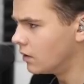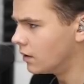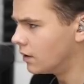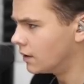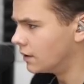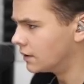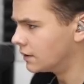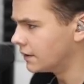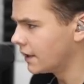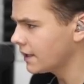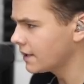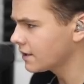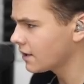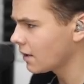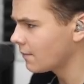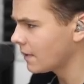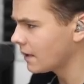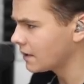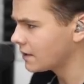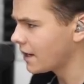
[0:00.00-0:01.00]
All right,
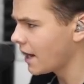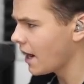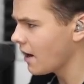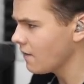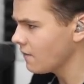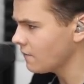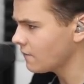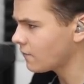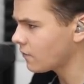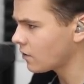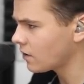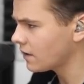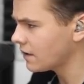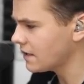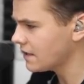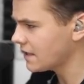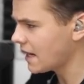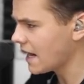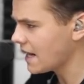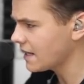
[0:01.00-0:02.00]
coming down for a
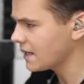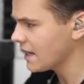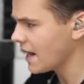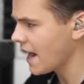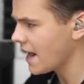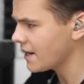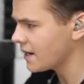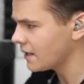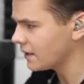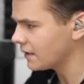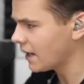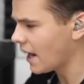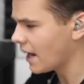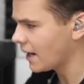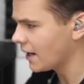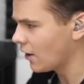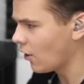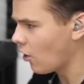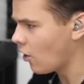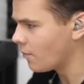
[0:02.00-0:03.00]
nice landing.
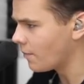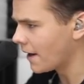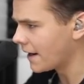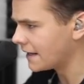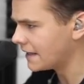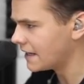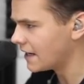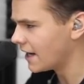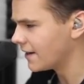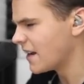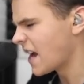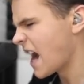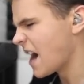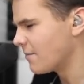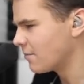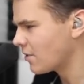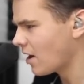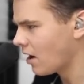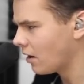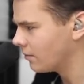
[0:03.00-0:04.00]
I hope I get an
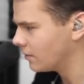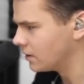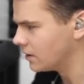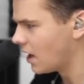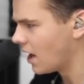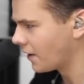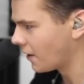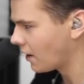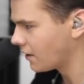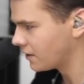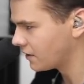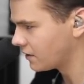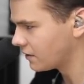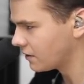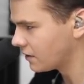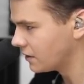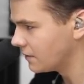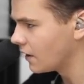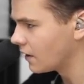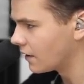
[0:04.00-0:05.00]
app. Probably not, on.
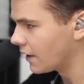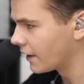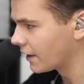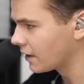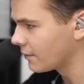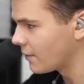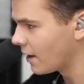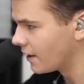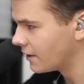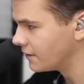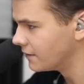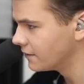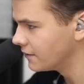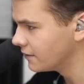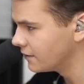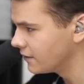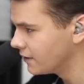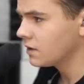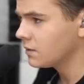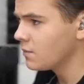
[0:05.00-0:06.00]
All right, come on.
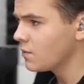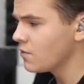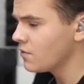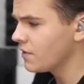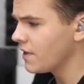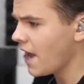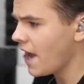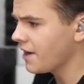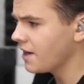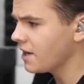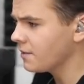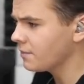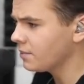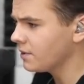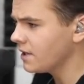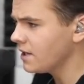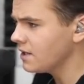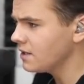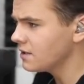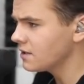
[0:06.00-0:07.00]
Smooth landing,
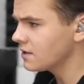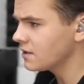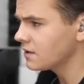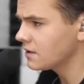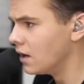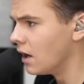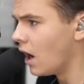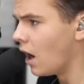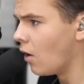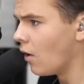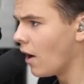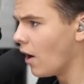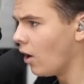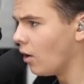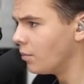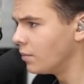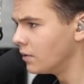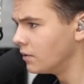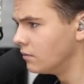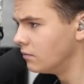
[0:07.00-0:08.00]
please. Oh,
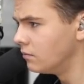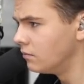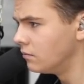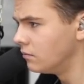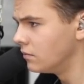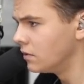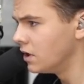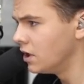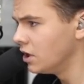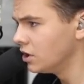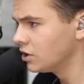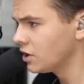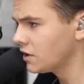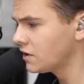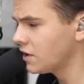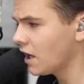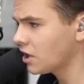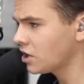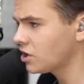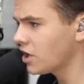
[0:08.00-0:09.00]
help.
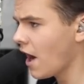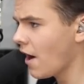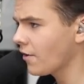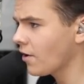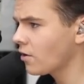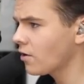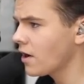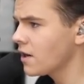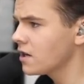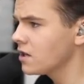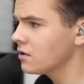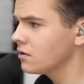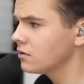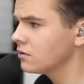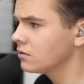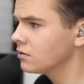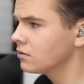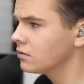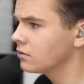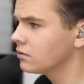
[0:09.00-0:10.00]
Just touched down already.
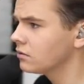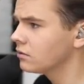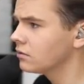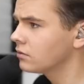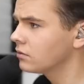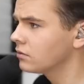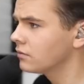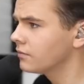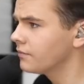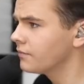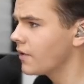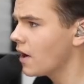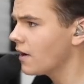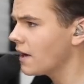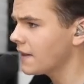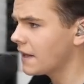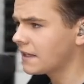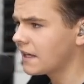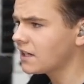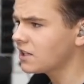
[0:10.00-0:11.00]
All
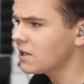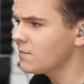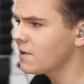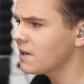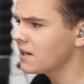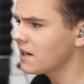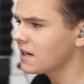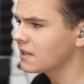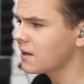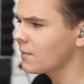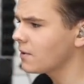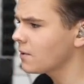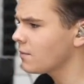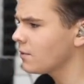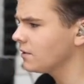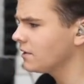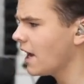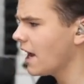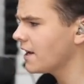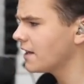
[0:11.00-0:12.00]
right, that's actually been an
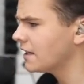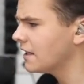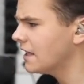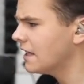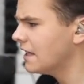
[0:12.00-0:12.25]
acceptable landing.